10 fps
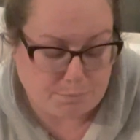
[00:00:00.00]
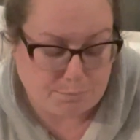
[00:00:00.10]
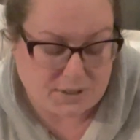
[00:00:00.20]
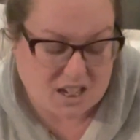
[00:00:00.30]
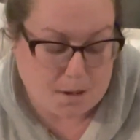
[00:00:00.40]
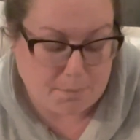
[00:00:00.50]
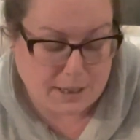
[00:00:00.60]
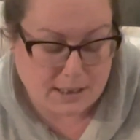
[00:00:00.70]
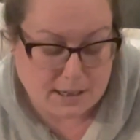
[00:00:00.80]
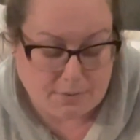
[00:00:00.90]
the
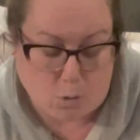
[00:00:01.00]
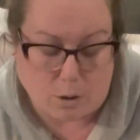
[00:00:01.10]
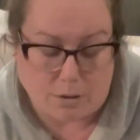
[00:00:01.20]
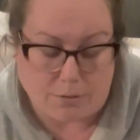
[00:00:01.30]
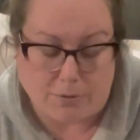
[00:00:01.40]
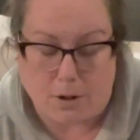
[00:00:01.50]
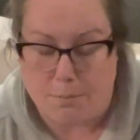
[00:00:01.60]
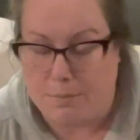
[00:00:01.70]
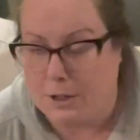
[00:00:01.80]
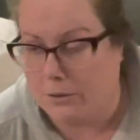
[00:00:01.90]
companies I've ordered
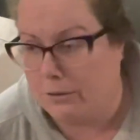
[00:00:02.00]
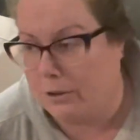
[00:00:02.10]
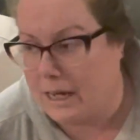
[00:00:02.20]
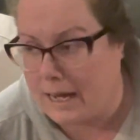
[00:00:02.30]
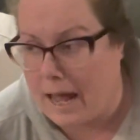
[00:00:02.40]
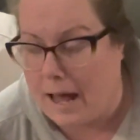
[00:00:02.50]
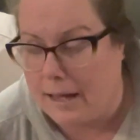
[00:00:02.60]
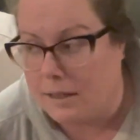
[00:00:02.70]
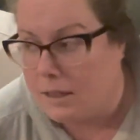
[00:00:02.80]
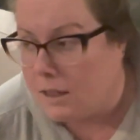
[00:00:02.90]
from, you're looking
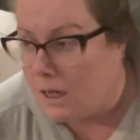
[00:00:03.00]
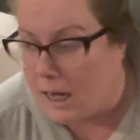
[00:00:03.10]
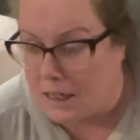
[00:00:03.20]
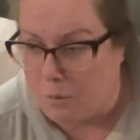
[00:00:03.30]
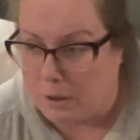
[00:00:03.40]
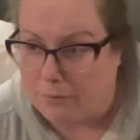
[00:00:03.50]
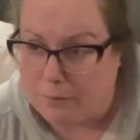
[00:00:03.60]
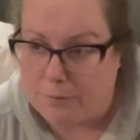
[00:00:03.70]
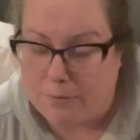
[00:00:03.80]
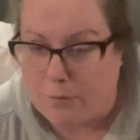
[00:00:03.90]
at anywhere
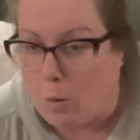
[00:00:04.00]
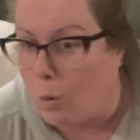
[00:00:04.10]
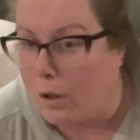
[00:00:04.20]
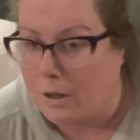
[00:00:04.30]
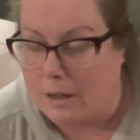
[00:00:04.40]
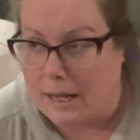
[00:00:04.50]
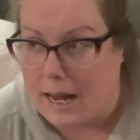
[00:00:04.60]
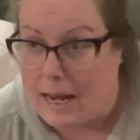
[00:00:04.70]
from $4 to